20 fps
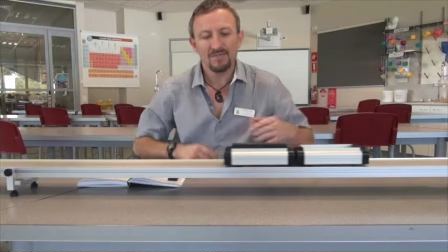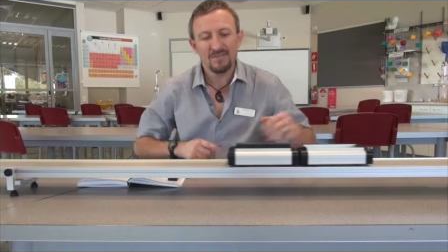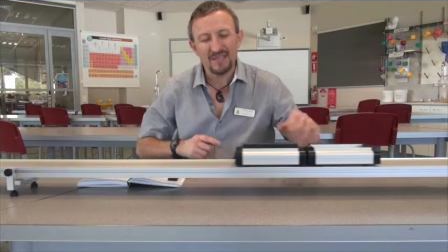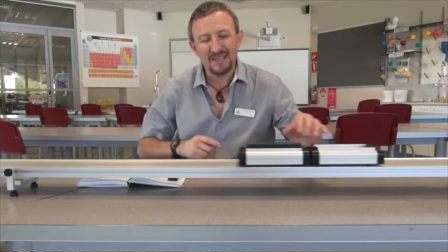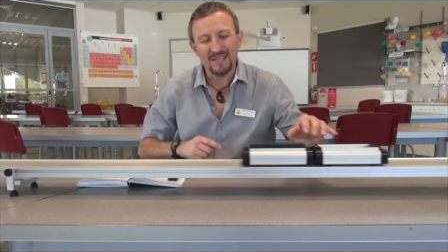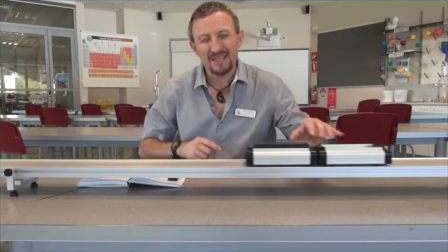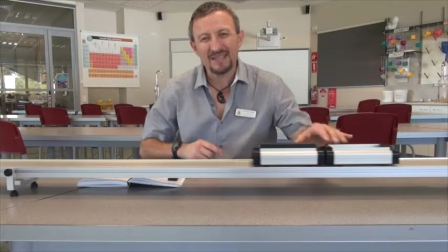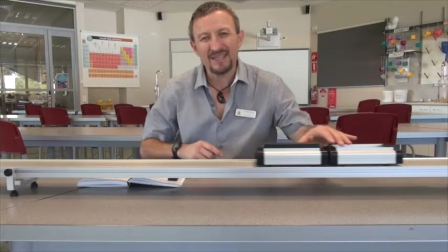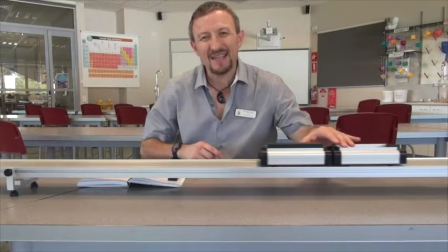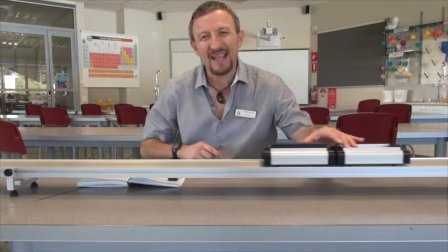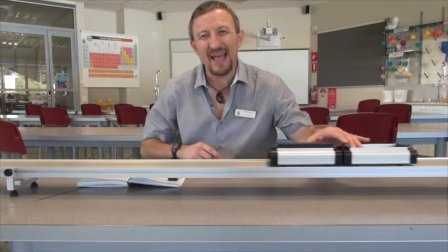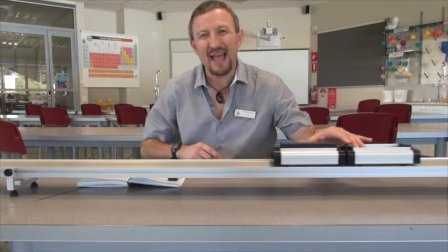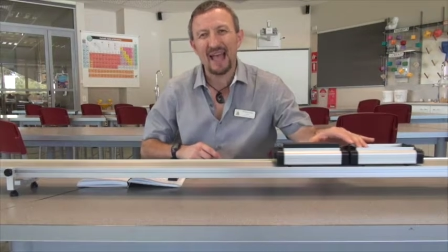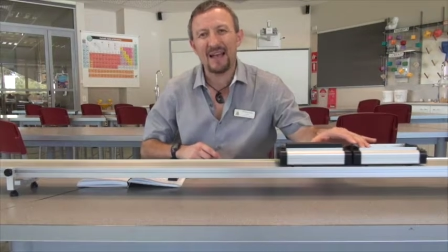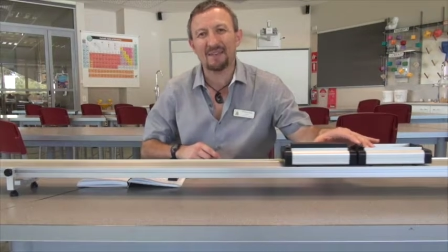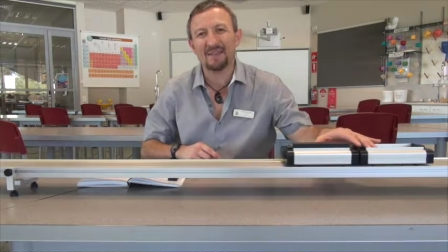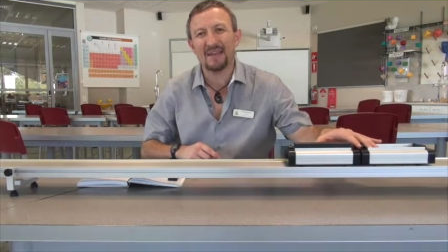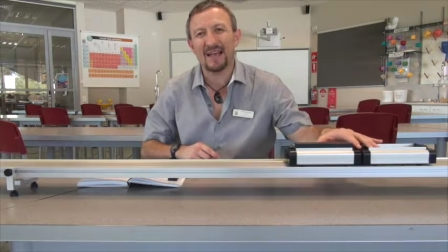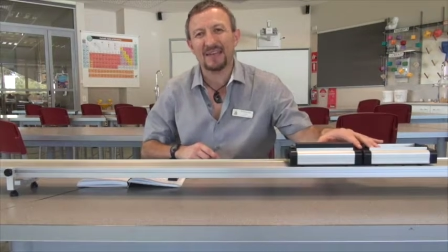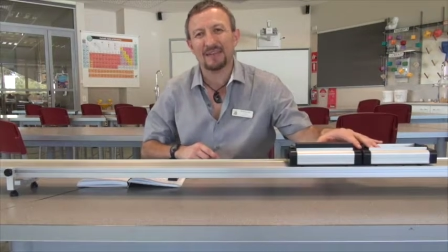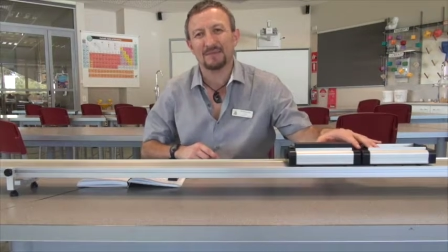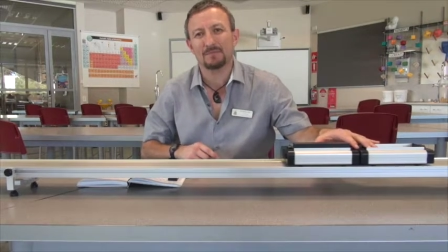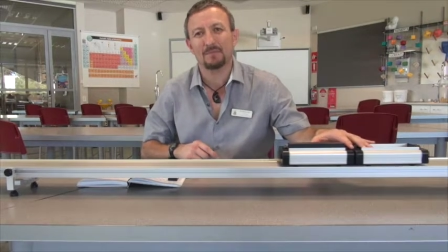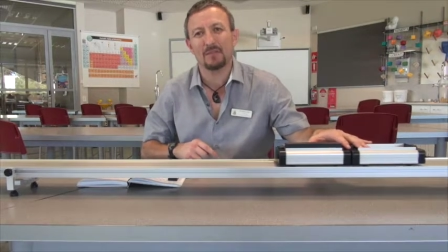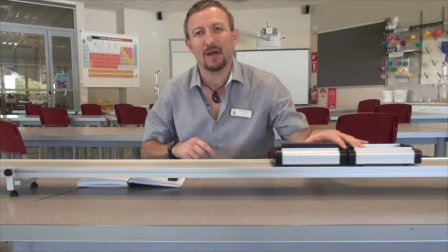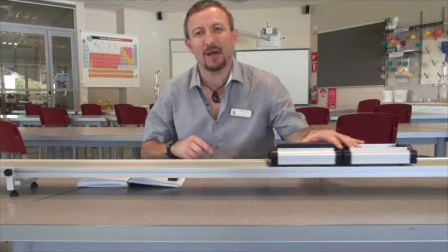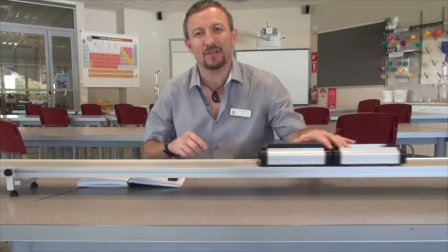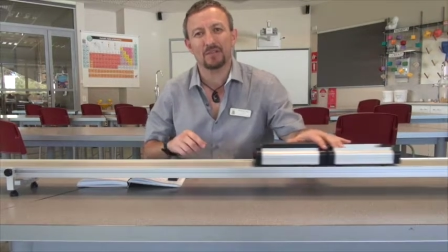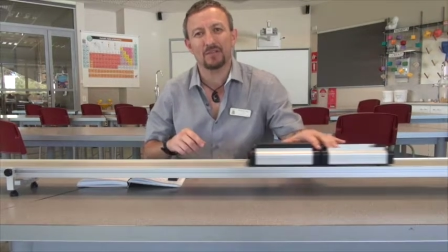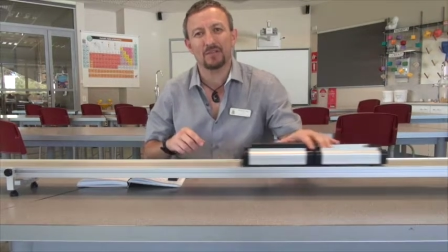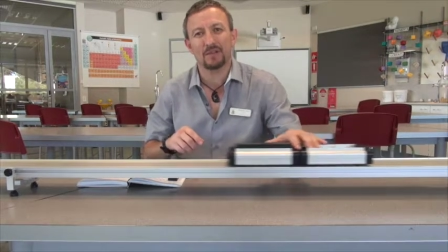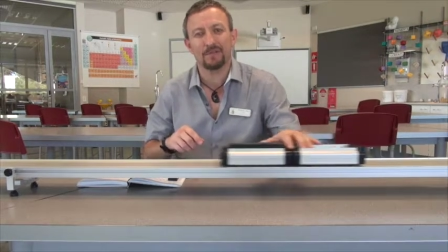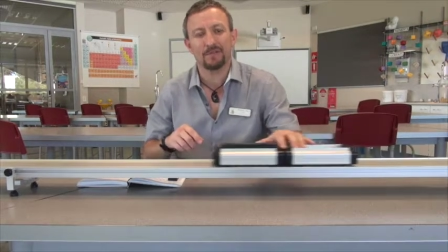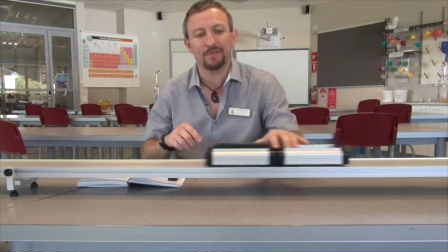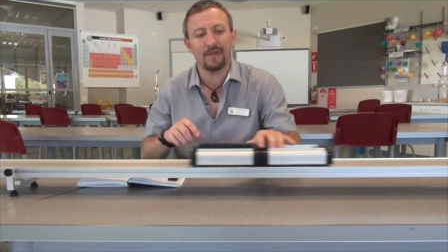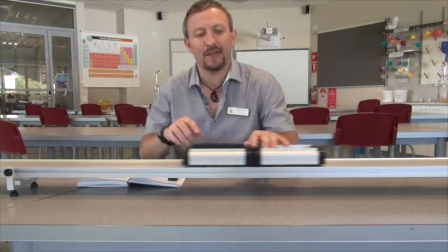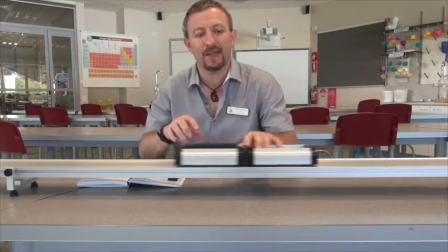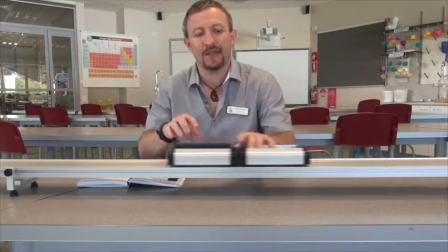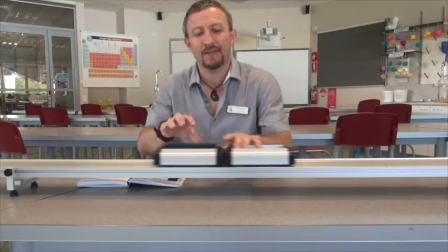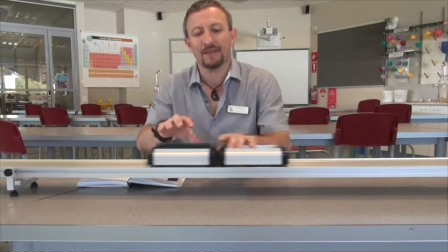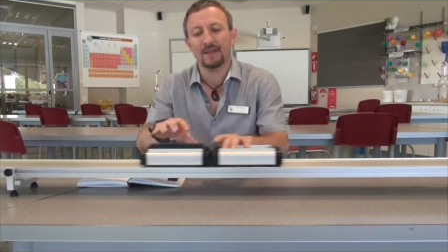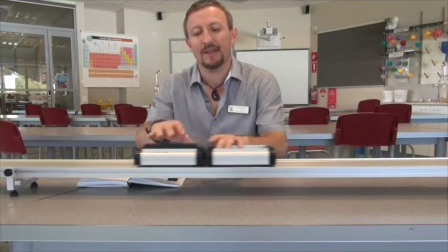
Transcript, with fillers: Doesn't have as much effect.